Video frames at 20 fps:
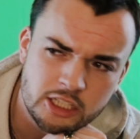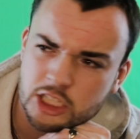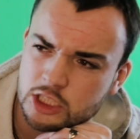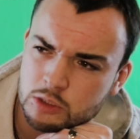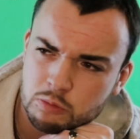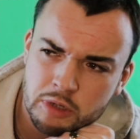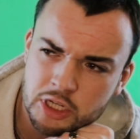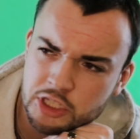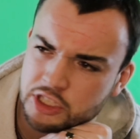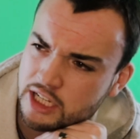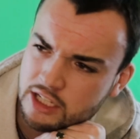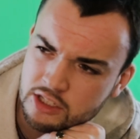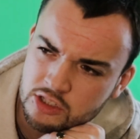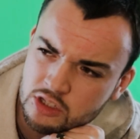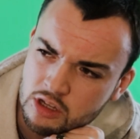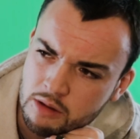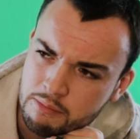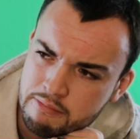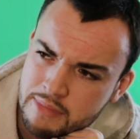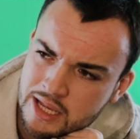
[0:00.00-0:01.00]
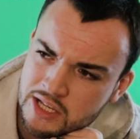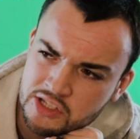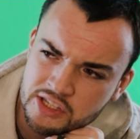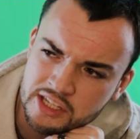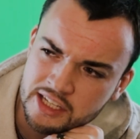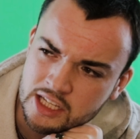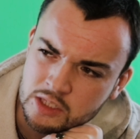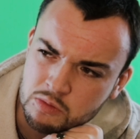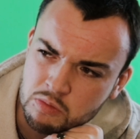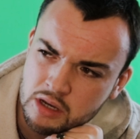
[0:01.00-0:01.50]
I just wish he'd stop
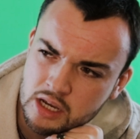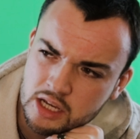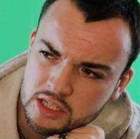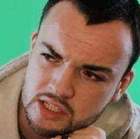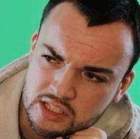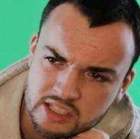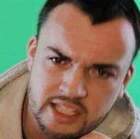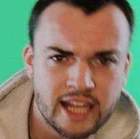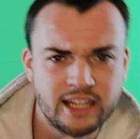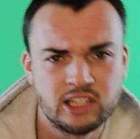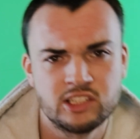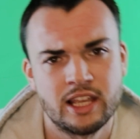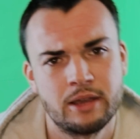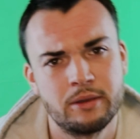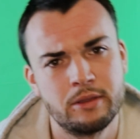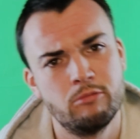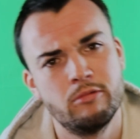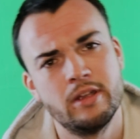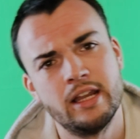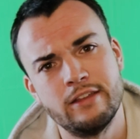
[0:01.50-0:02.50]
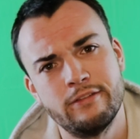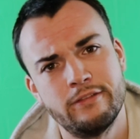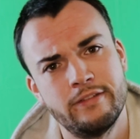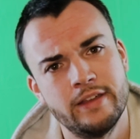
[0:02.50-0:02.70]
mincing his words and tell us how he really